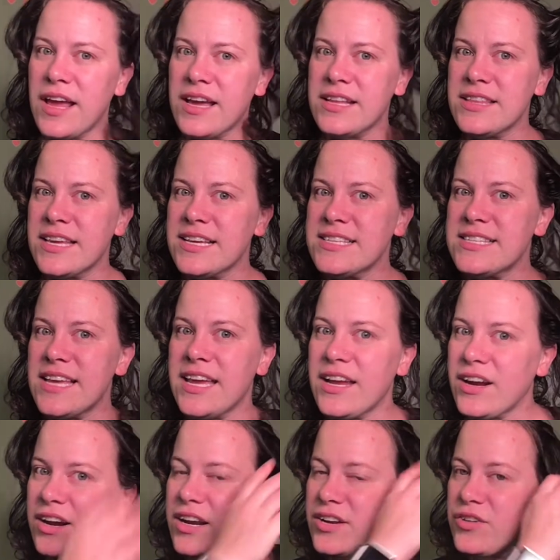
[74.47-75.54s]
I can, like, sit
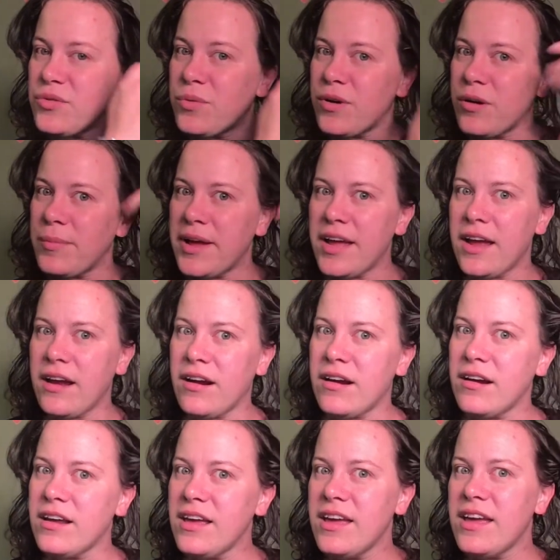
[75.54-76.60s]
here and twirl my
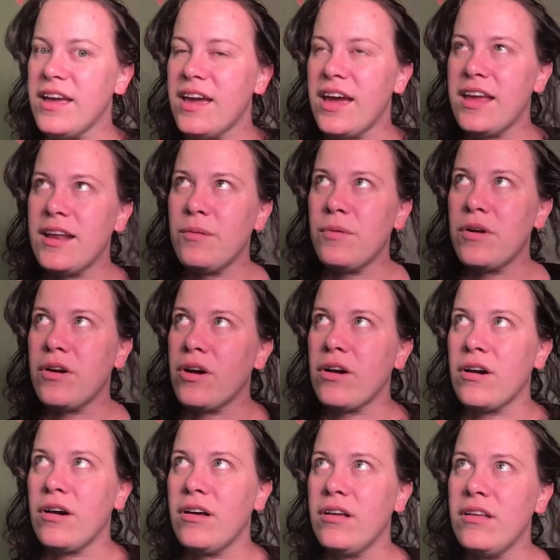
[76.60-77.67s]
hair, and it will
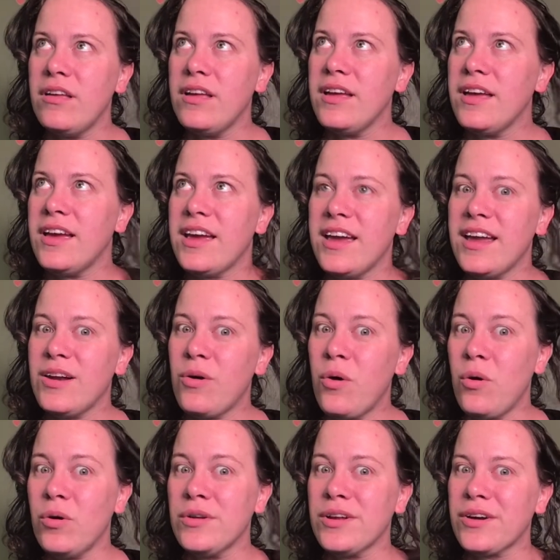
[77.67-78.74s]
curl and
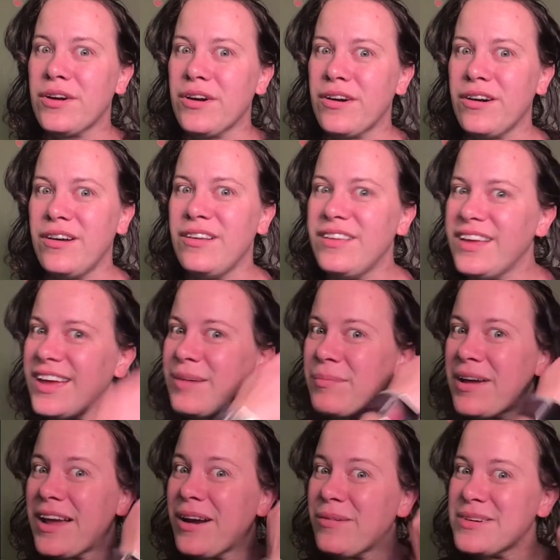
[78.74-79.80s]
hold a curl, and
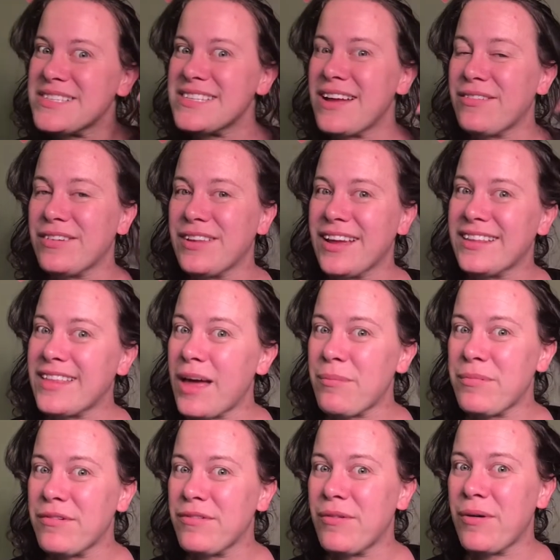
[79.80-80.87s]
my hair was never like
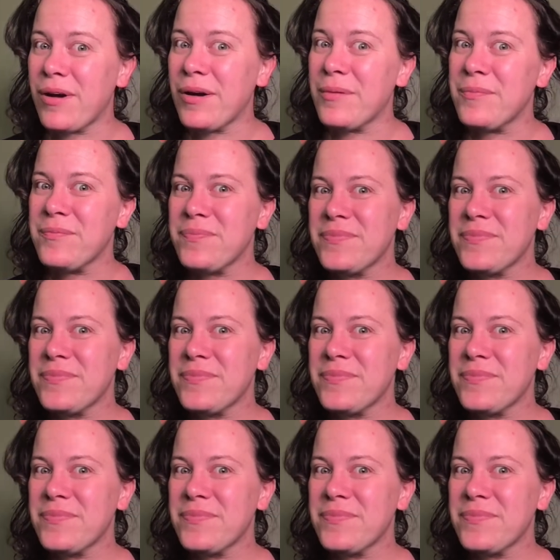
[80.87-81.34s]
that before.